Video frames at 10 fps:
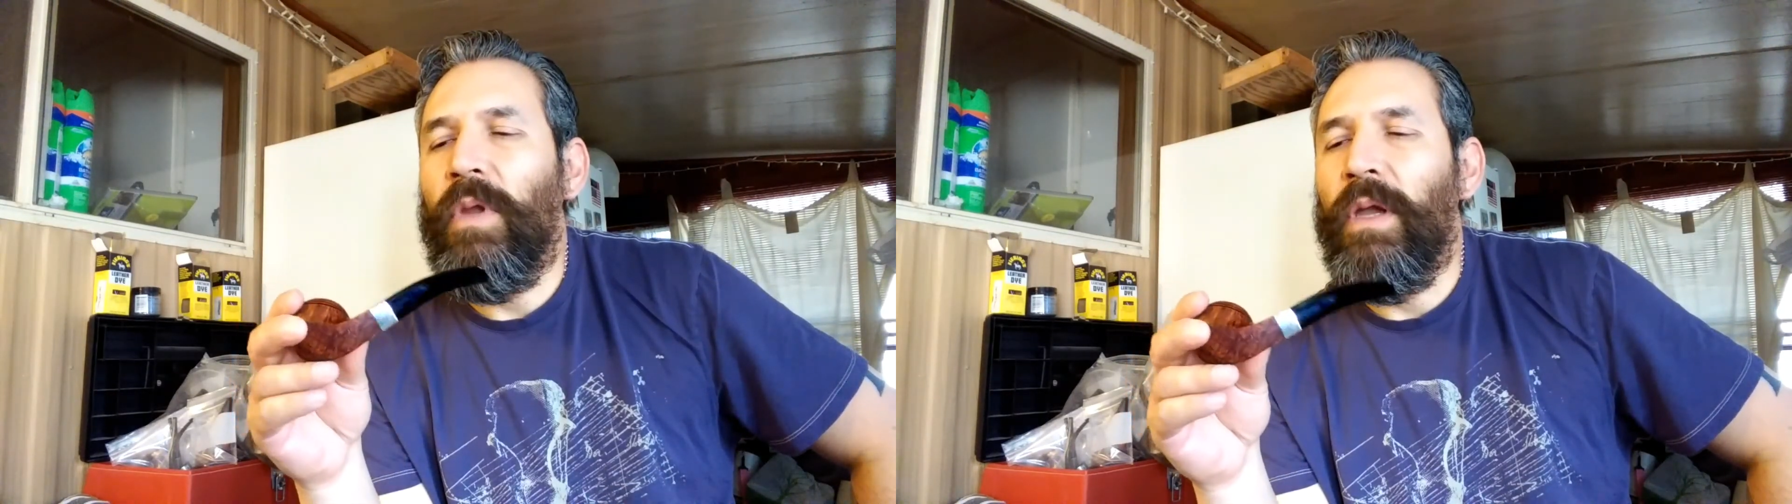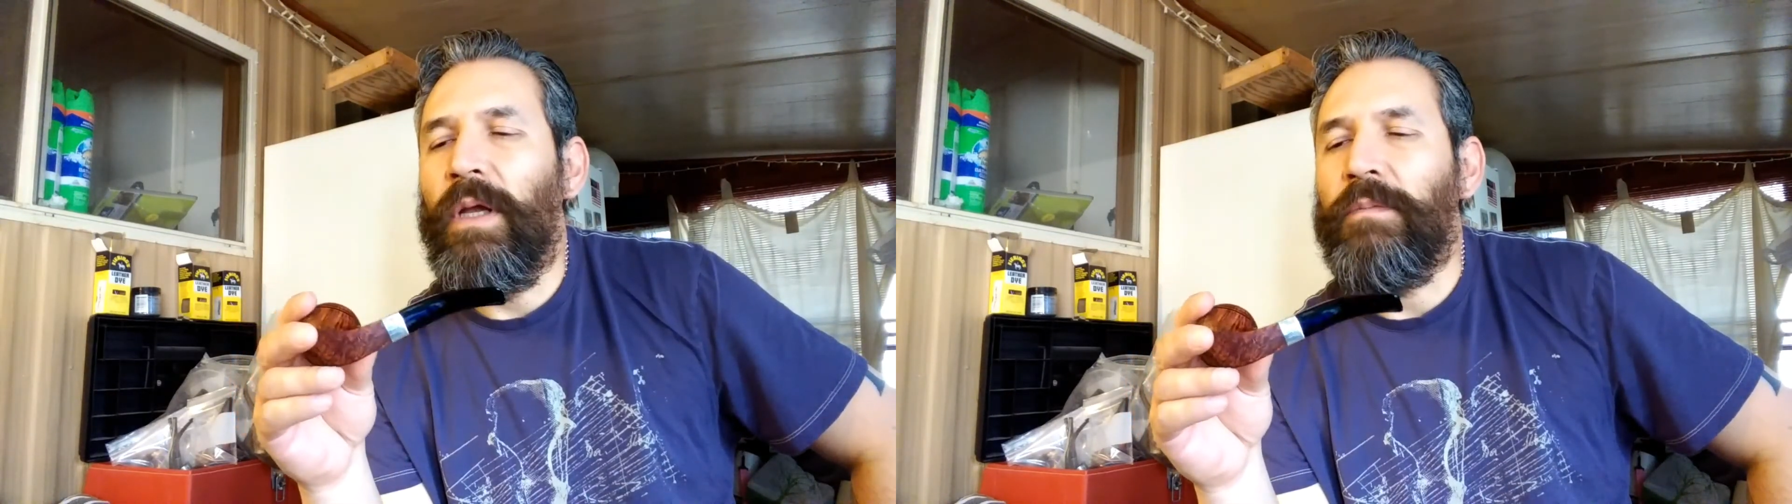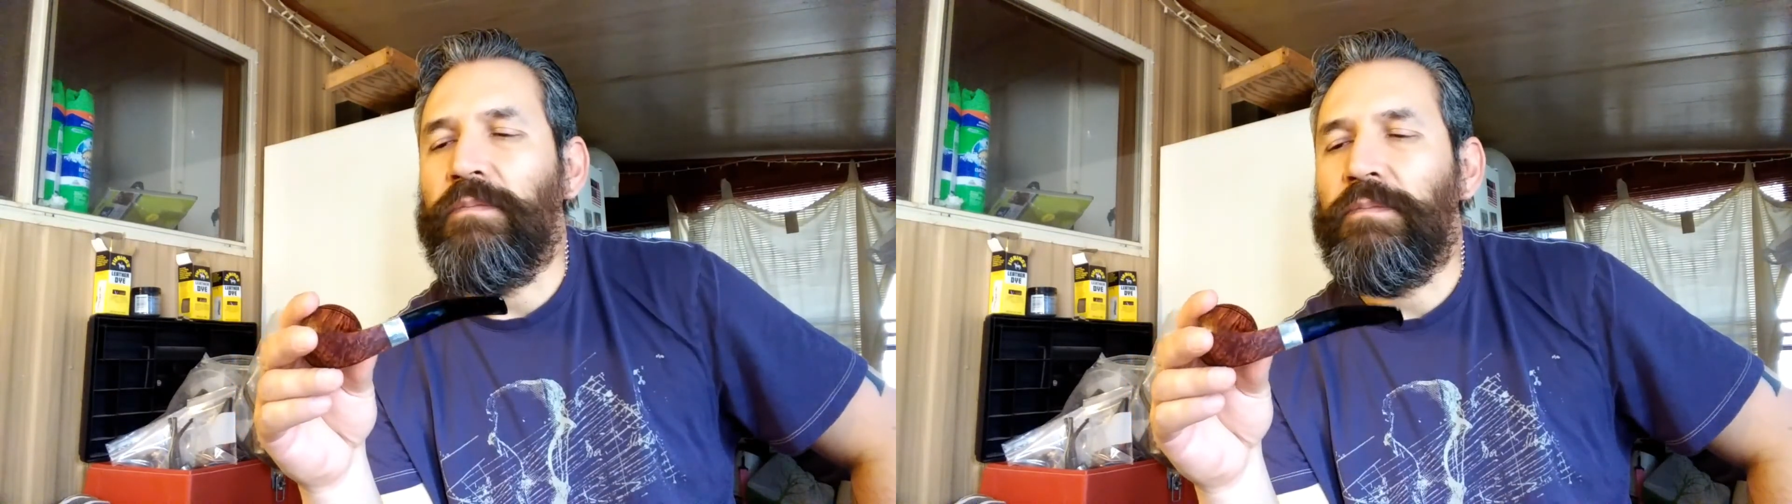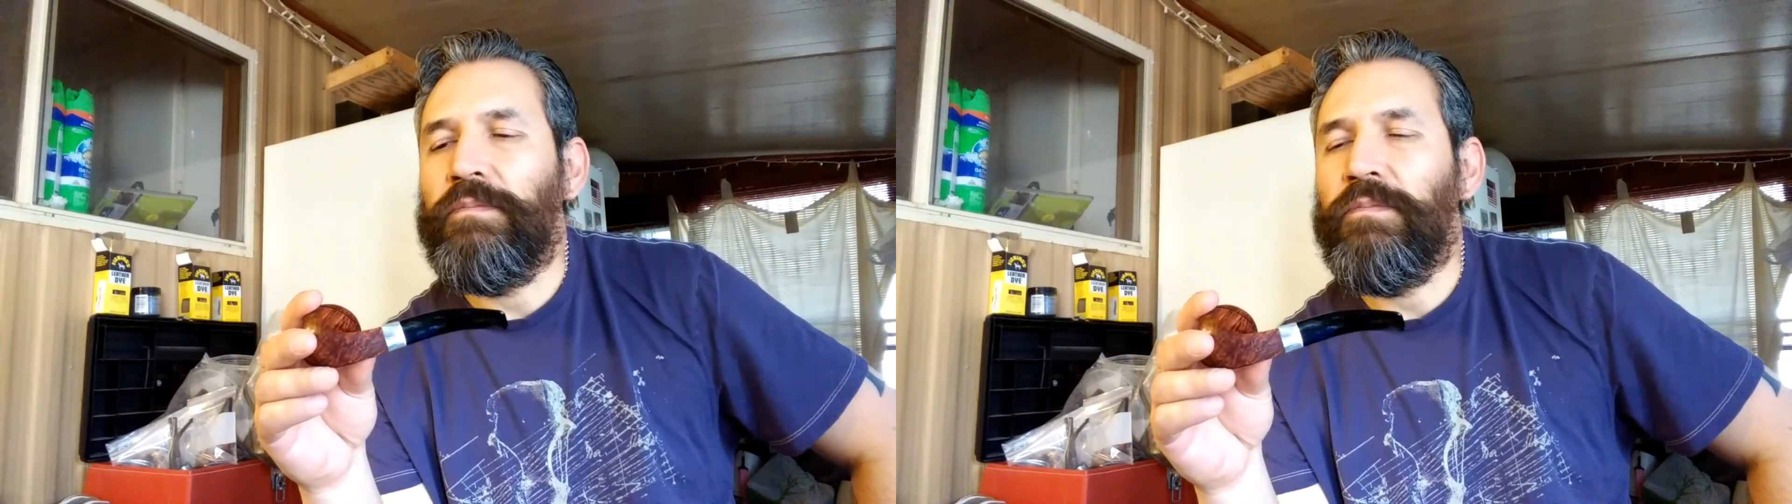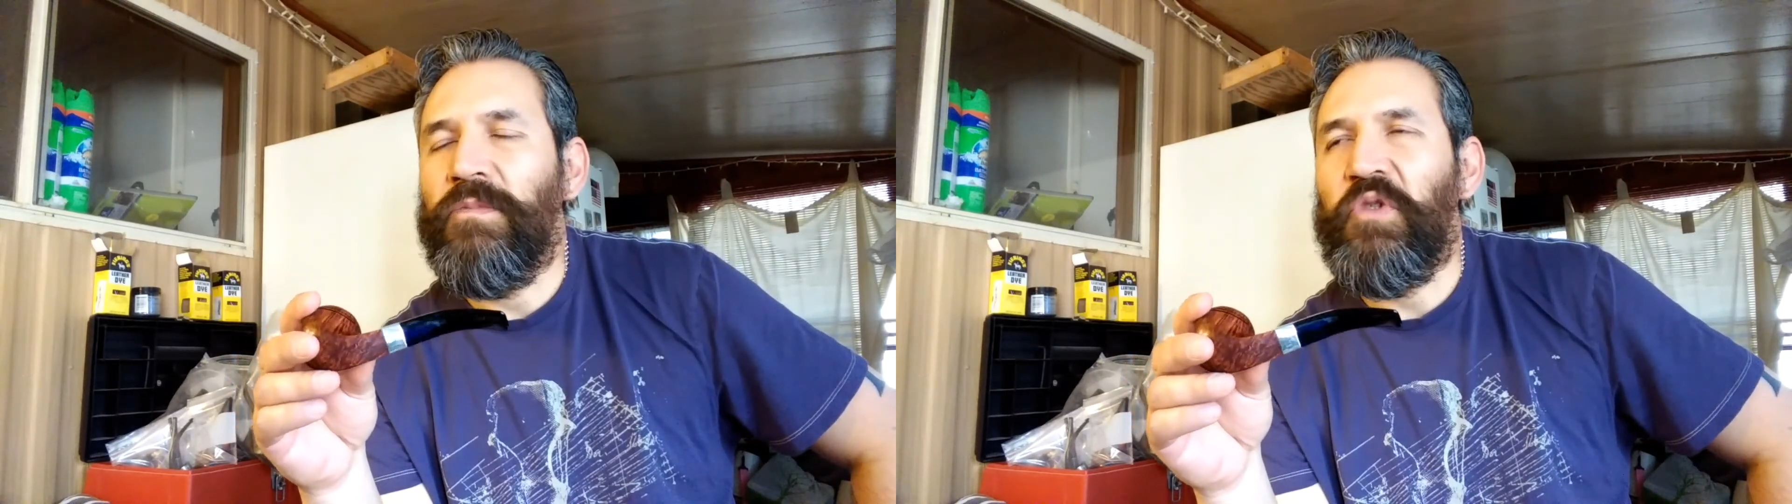You know,
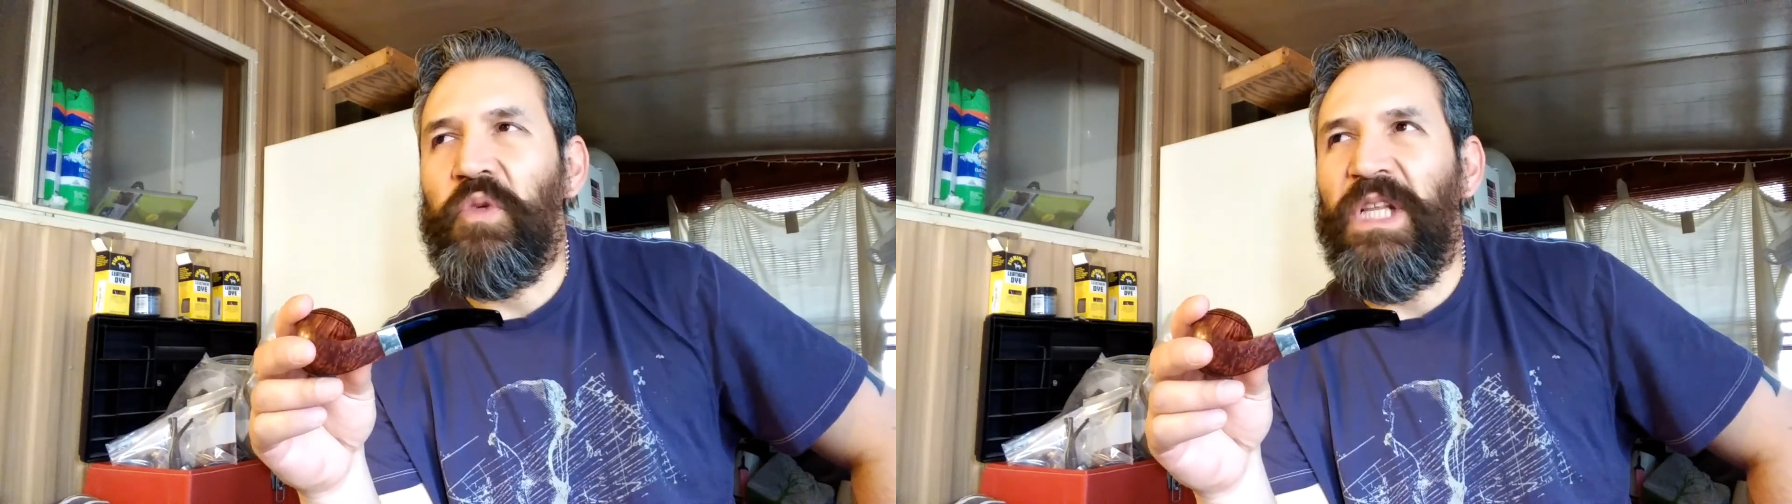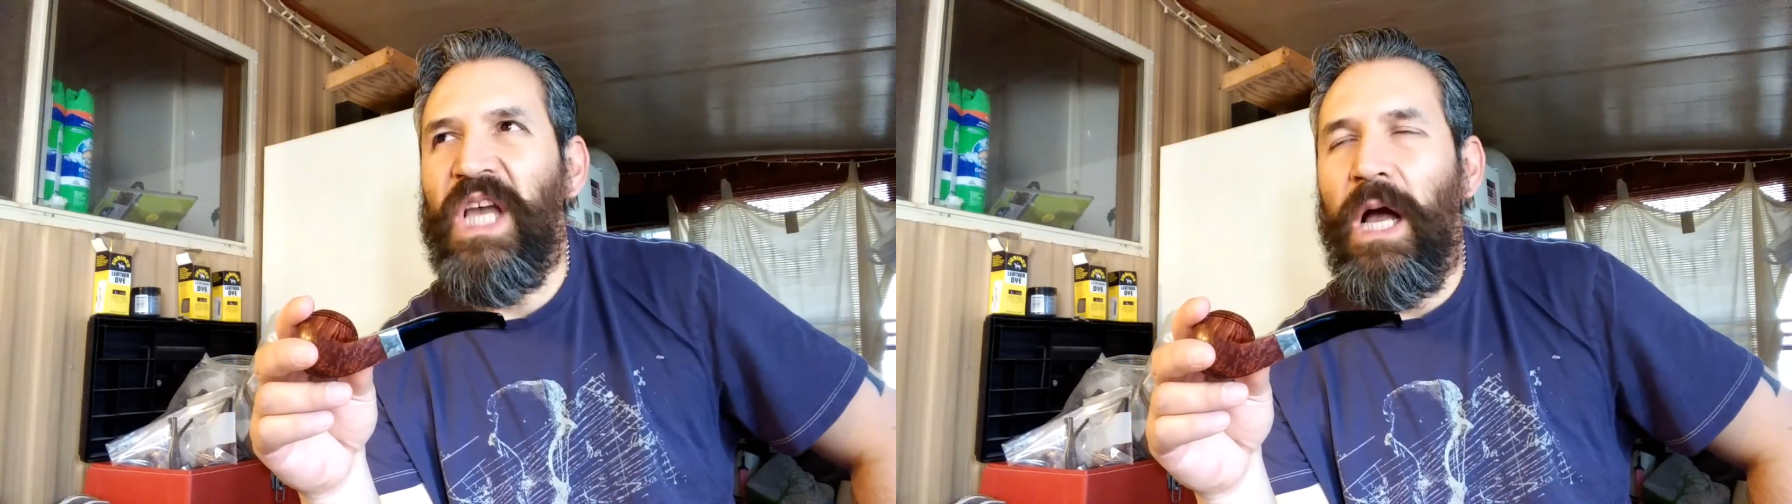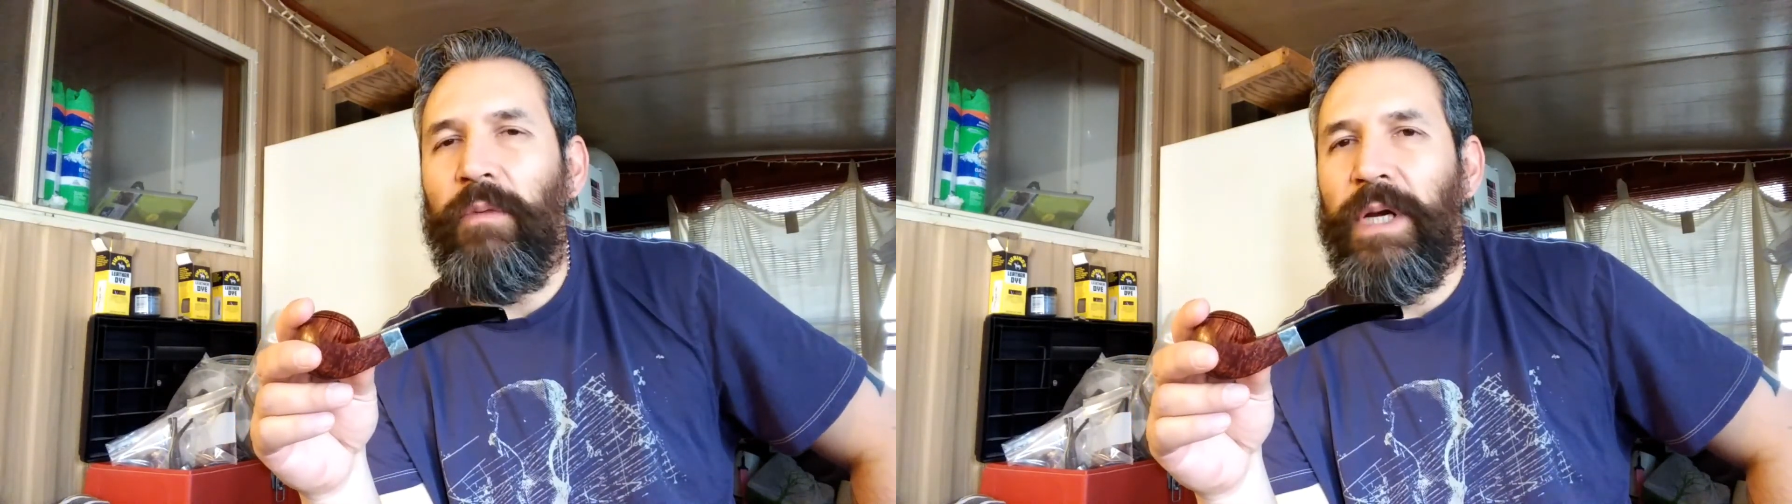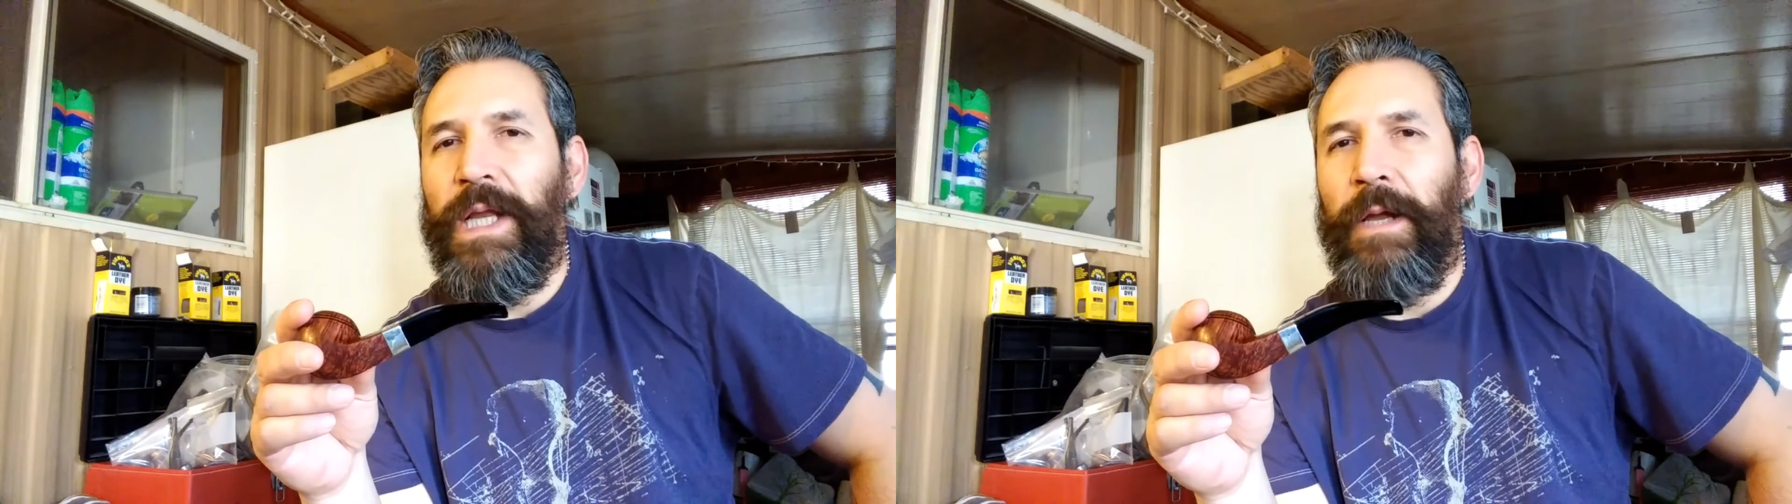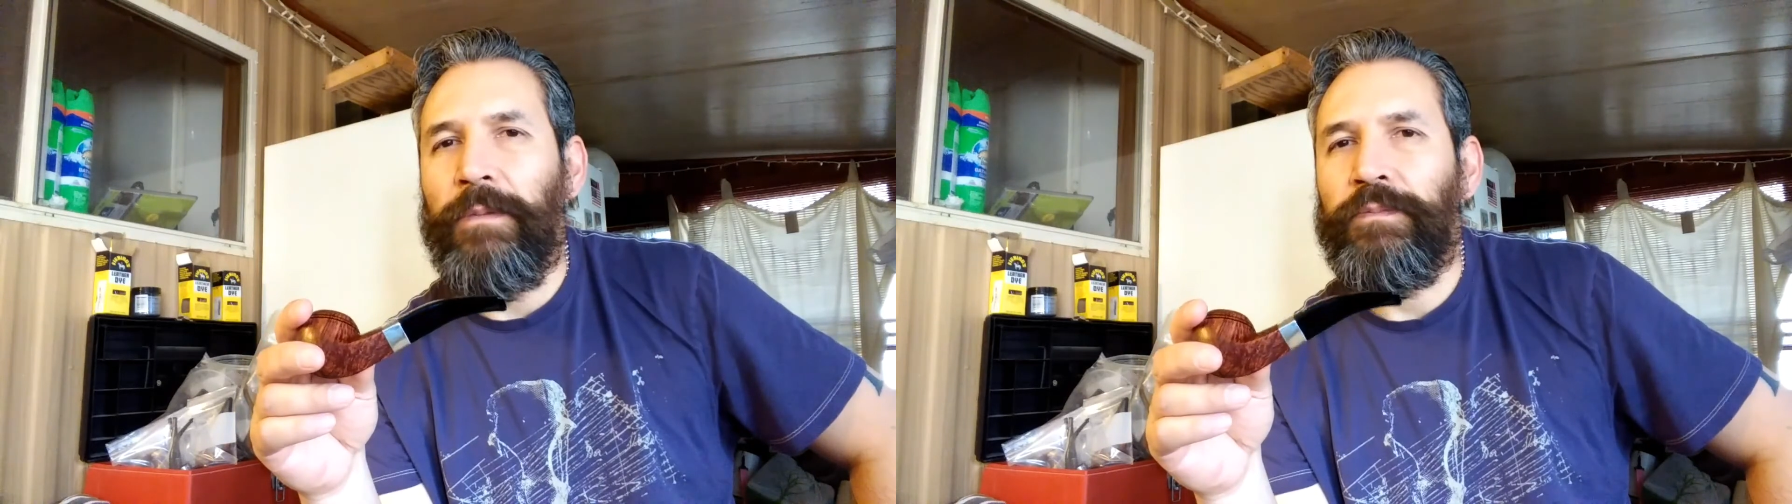it's really hot right
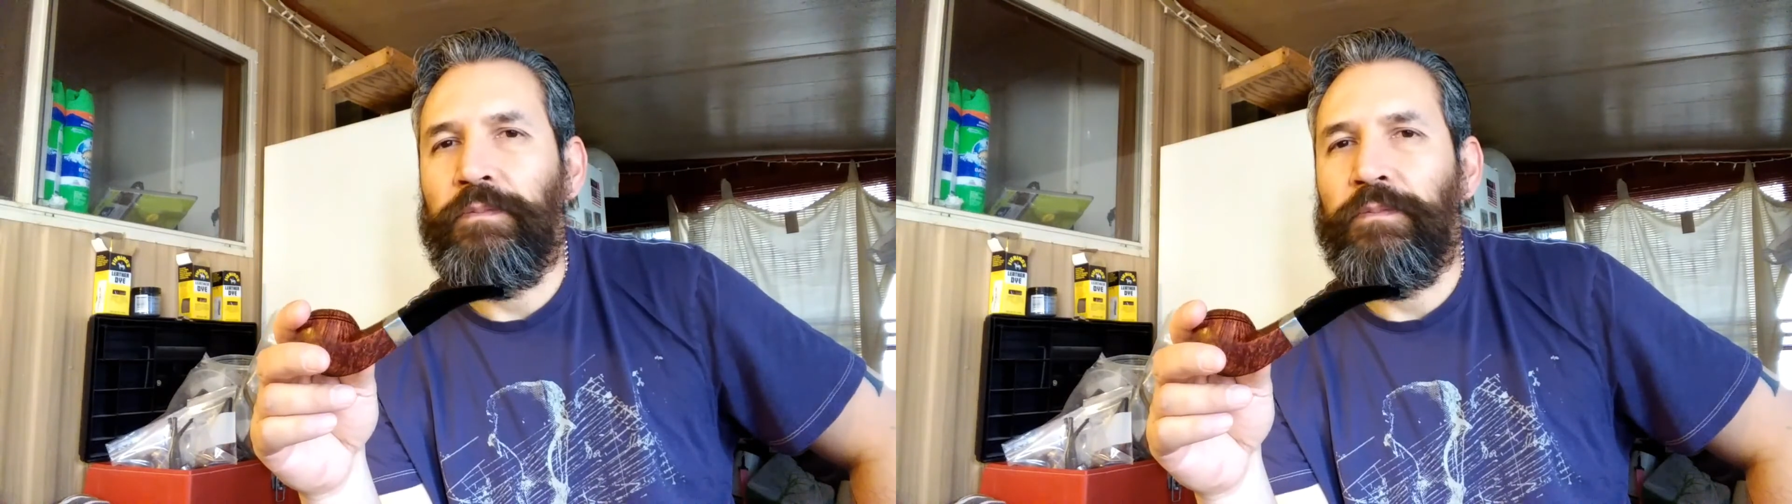now,